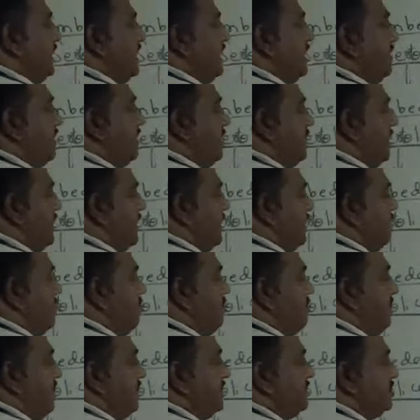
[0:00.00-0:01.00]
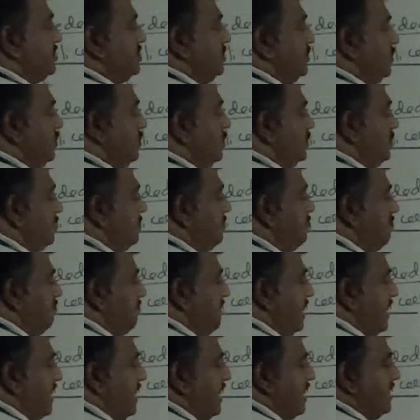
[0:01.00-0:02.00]
a immature
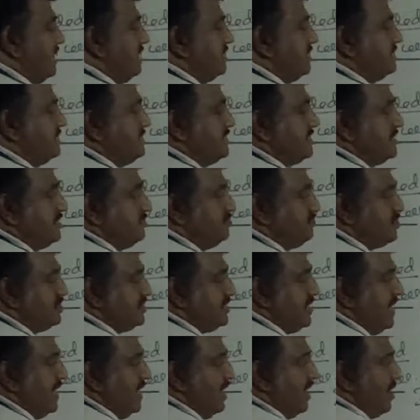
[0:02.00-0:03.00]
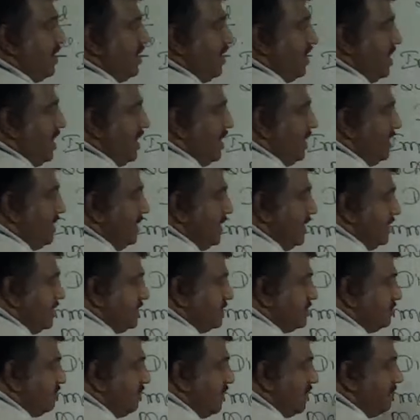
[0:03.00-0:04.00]
male germ cell or
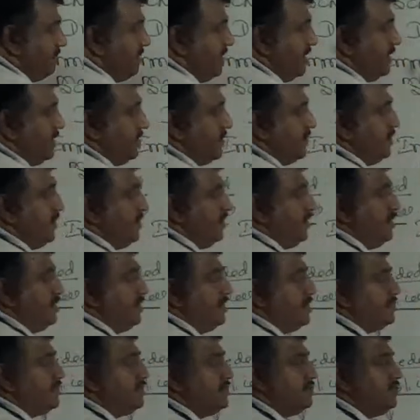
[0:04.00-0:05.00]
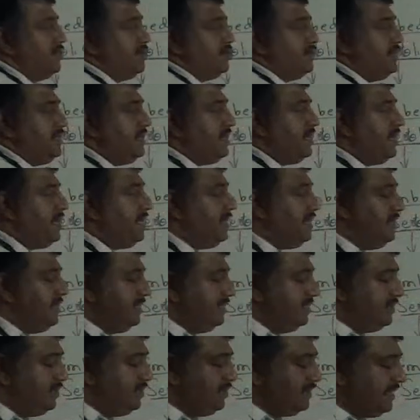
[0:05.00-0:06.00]
spermatogonia.
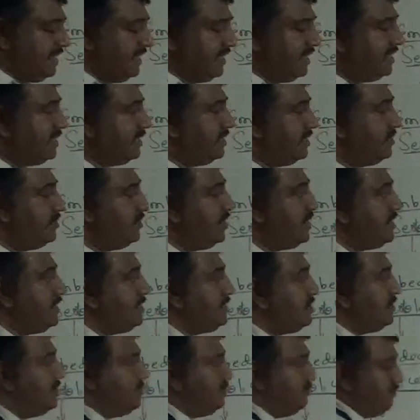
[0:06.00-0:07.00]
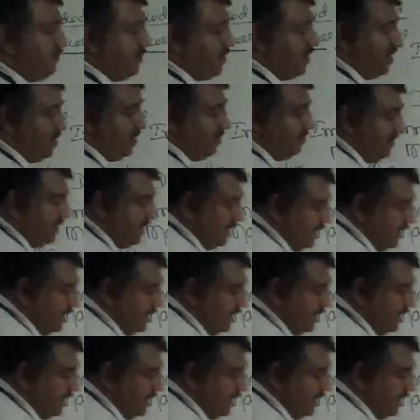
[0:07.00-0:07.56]
Okay, going to form